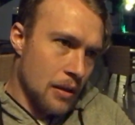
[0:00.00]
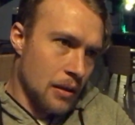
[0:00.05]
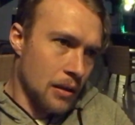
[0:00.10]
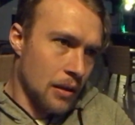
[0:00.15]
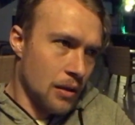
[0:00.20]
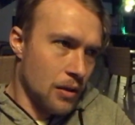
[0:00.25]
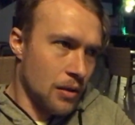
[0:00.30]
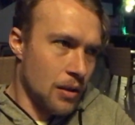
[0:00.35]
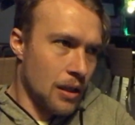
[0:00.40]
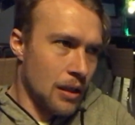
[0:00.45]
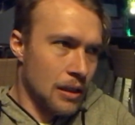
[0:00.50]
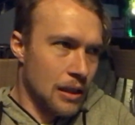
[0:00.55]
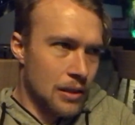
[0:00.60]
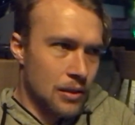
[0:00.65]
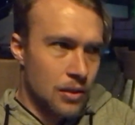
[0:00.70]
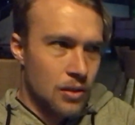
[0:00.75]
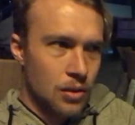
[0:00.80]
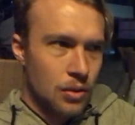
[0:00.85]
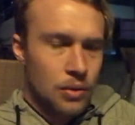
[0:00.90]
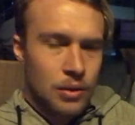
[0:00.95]
you know, the
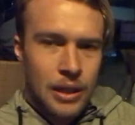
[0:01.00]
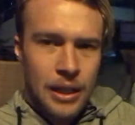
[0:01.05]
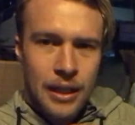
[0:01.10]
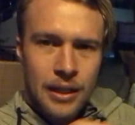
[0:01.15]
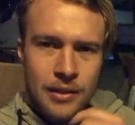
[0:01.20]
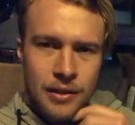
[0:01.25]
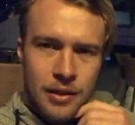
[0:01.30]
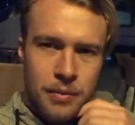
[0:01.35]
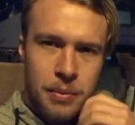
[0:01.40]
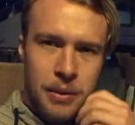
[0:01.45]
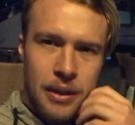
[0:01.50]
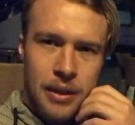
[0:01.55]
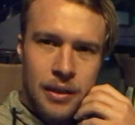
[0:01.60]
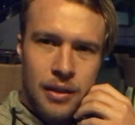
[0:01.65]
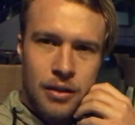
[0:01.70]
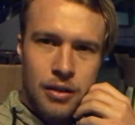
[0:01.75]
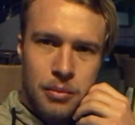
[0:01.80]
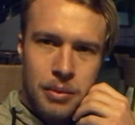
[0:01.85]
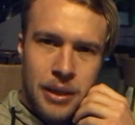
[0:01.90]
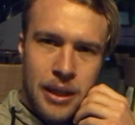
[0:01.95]
last two days it's been a
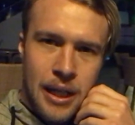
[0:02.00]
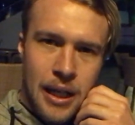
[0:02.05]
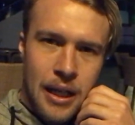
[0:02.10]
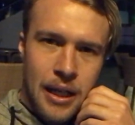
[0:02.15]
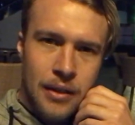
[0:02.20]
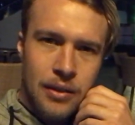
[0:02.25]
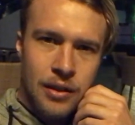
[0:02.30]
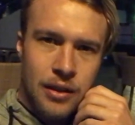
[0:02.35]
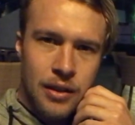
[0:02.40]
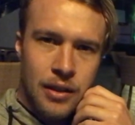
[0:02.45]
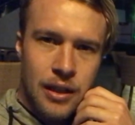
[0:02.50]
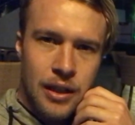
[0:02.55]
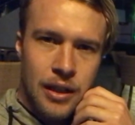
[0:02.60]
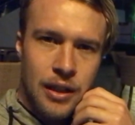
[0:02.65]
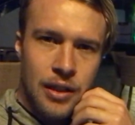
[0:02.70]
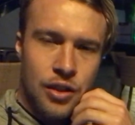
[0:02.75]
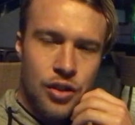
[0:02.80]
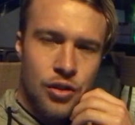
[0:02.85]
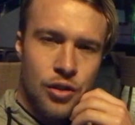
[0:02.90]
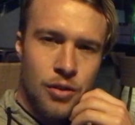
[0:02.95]
little bit hard to kind
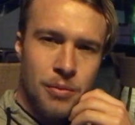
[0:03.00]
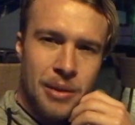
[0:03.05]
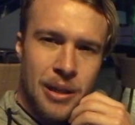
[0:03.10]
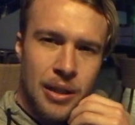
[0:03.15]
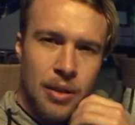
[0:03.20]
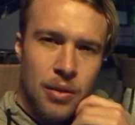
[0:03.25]
of show my